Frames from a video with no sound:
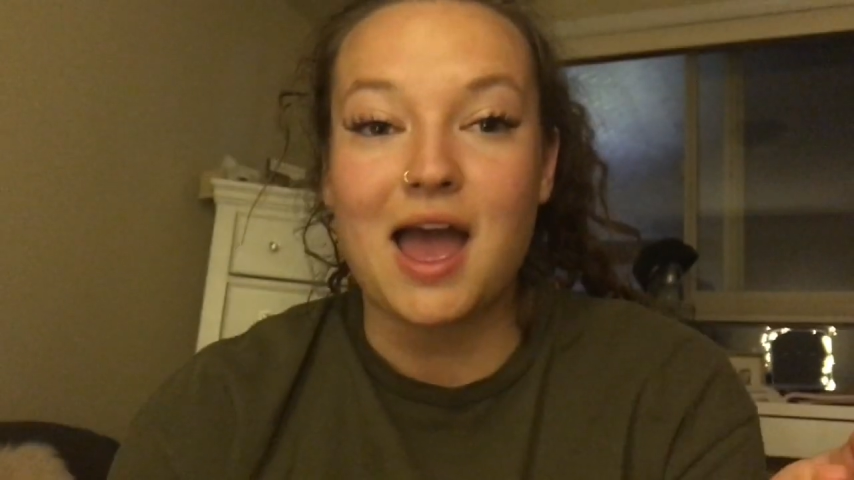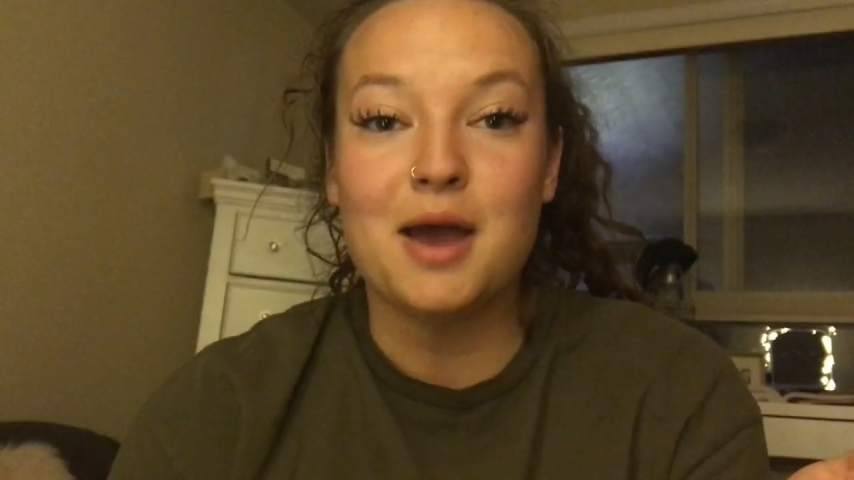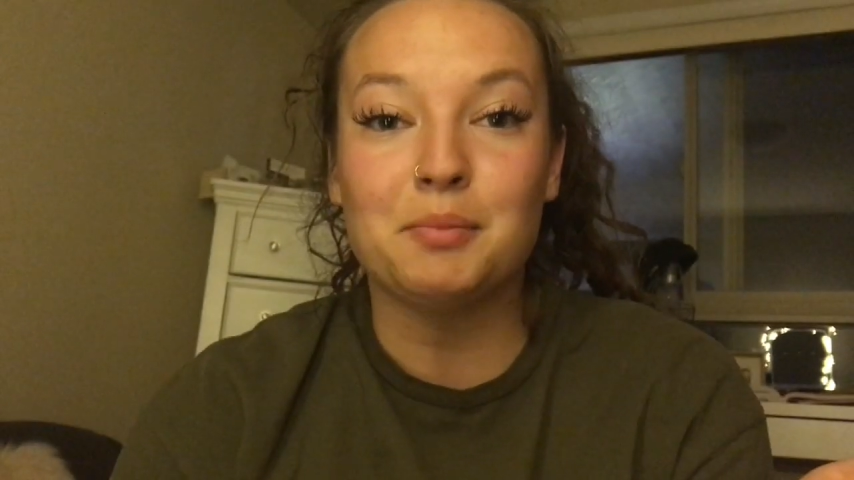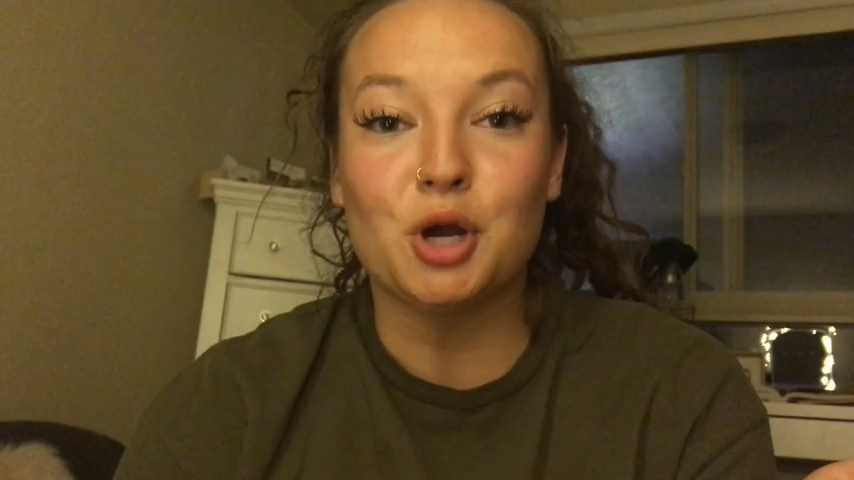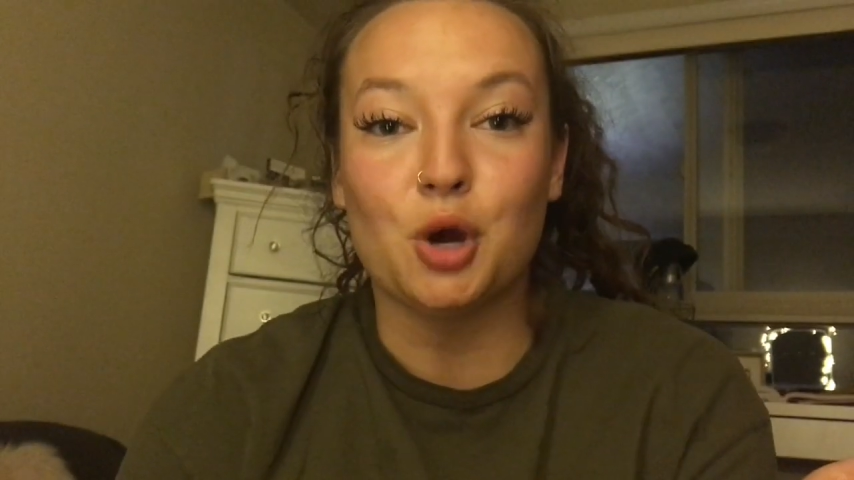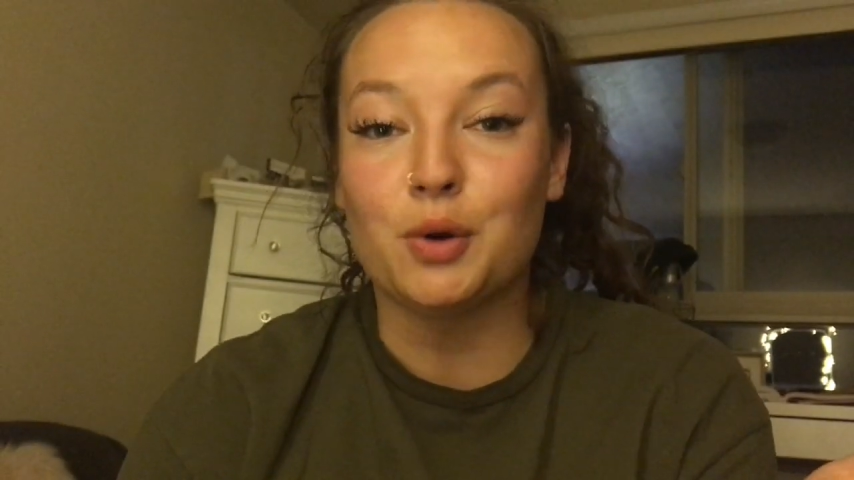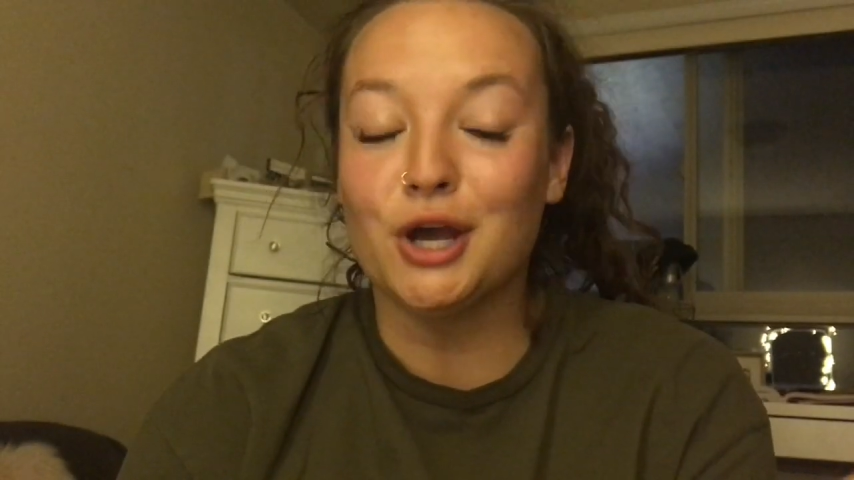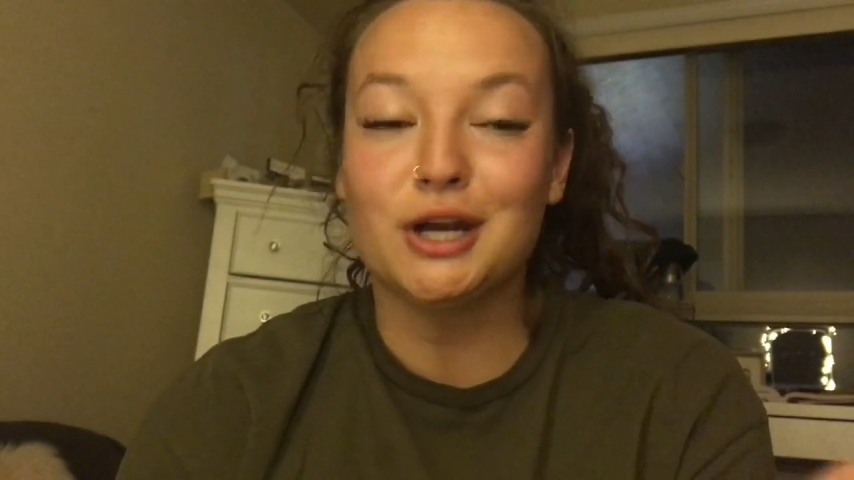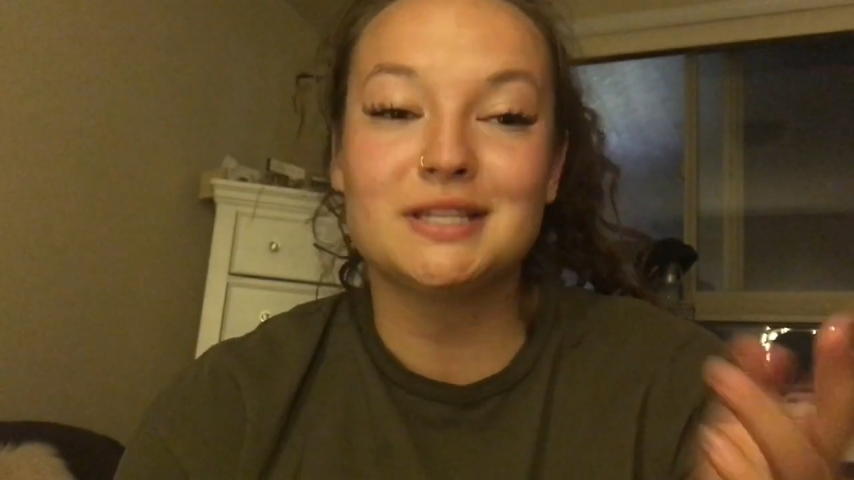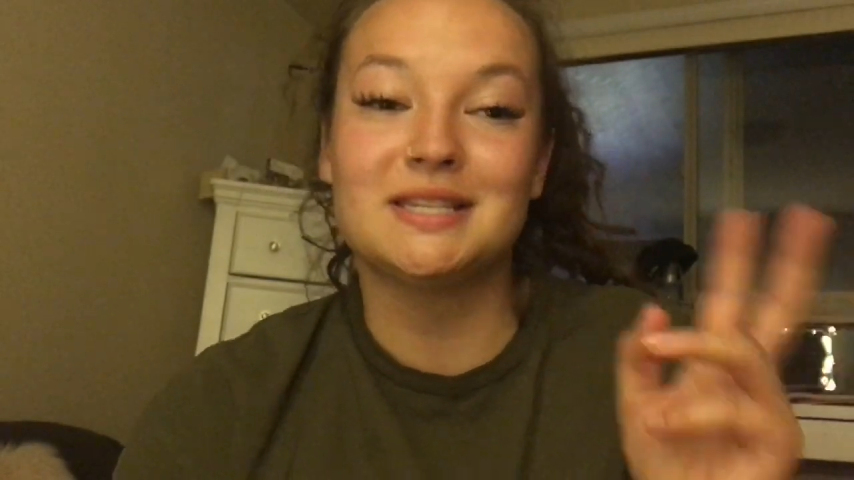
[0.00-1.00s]
am
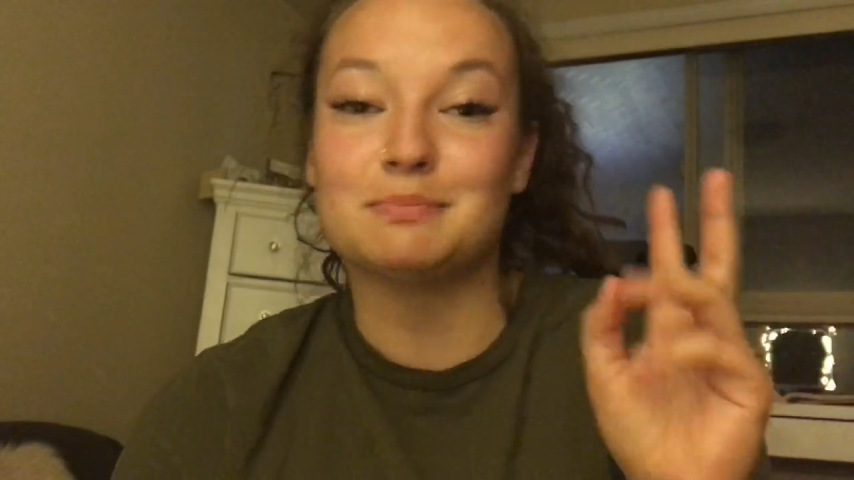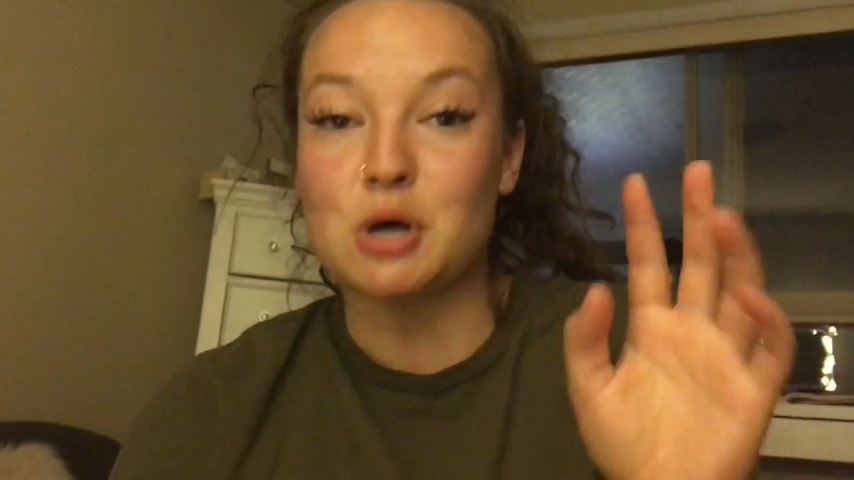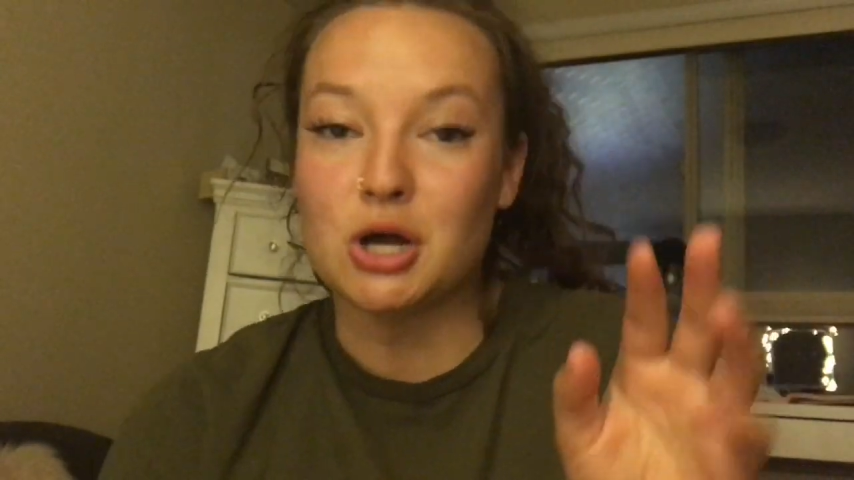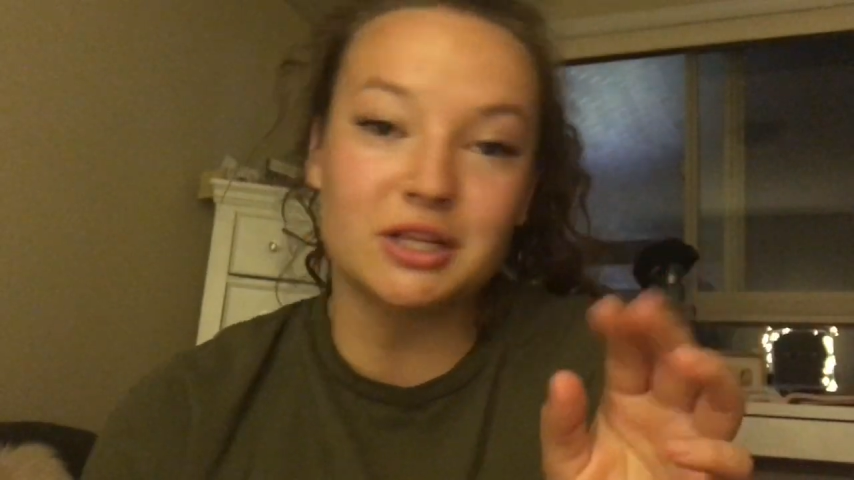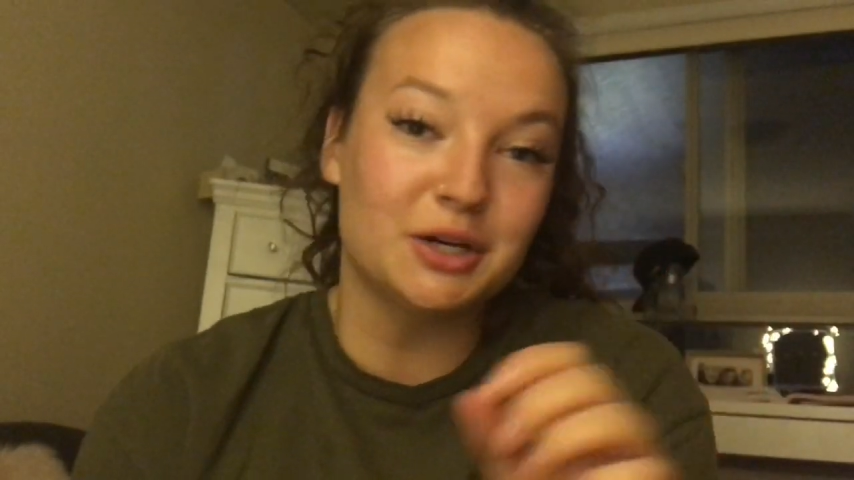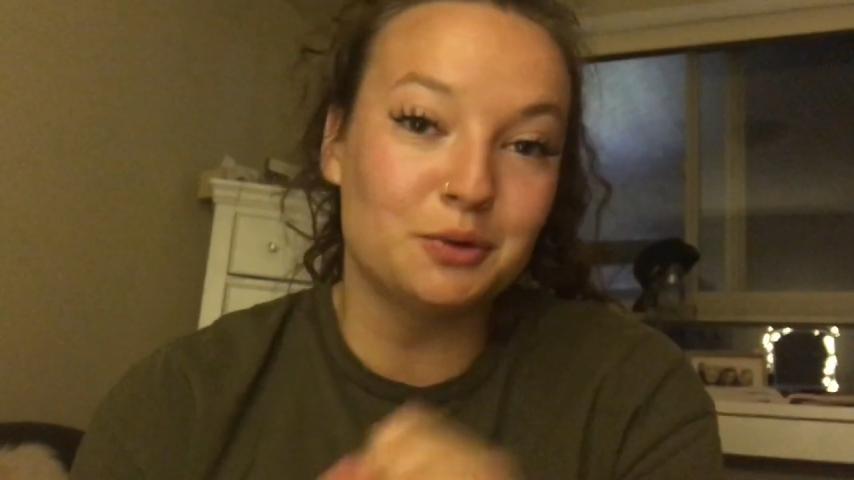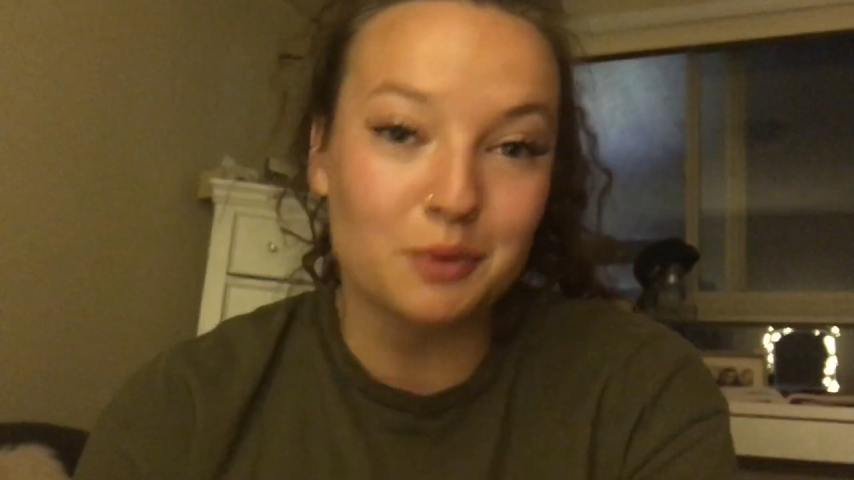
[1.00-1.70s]
going on a small little